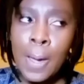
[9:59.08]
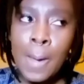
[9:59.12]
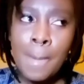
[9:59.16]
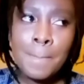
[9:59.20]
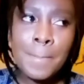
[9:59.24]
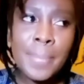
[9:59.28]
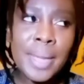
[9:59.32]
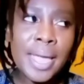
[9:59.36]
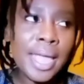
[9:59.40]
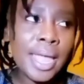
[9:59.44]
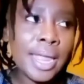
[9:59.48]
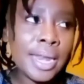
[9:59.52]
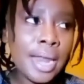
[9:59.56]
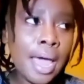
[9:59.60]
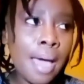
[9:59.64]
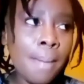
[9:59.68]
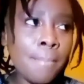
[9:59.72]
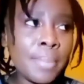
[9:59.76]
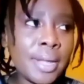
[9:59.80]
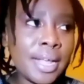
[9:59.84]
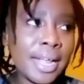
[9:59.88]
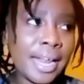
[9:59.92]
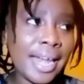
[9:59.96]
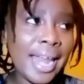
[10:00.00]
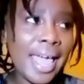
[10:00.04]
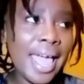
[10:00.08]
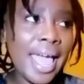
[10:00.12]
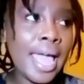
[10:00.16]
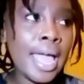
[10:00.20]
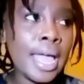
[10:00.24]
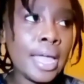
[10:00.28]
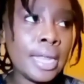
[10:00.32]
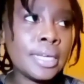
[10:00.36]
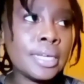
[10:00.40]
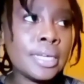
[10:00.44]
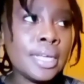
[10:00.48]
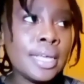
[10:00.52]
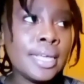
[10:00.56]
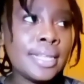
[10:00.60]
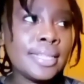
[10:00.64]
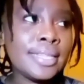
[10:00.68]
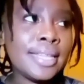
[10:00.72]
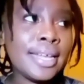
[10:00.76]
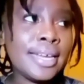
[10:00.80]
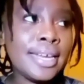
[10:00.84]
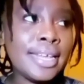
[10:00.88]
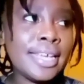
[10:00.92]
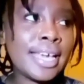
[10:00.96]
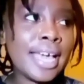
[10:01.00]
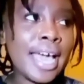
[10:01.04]
But and I'm glad
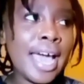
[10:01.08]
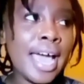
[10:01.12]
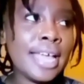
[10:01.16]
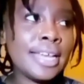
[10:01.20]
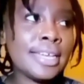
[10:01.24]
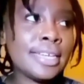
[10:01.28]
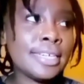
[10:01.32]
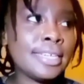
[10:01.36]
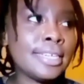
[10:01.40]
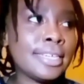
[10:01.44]
that he kinda